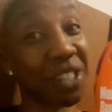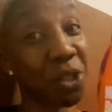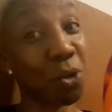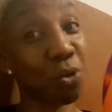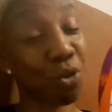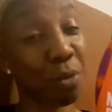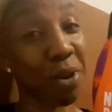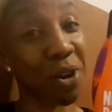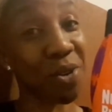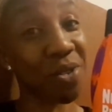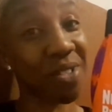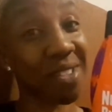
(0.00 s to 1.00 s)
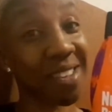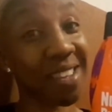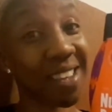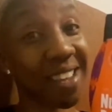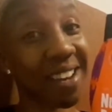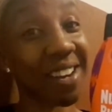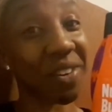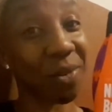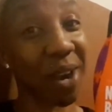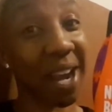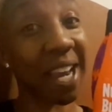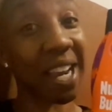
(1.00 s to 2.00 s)
Nutriverse,
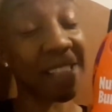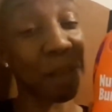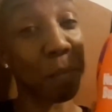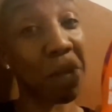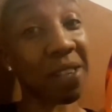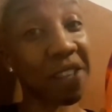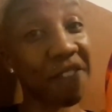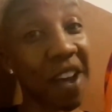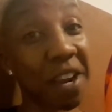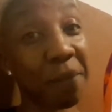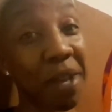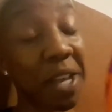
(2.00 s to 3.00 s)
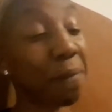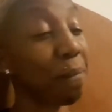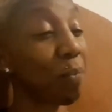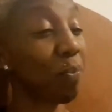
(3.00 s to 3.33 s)
right? It's a multivitamin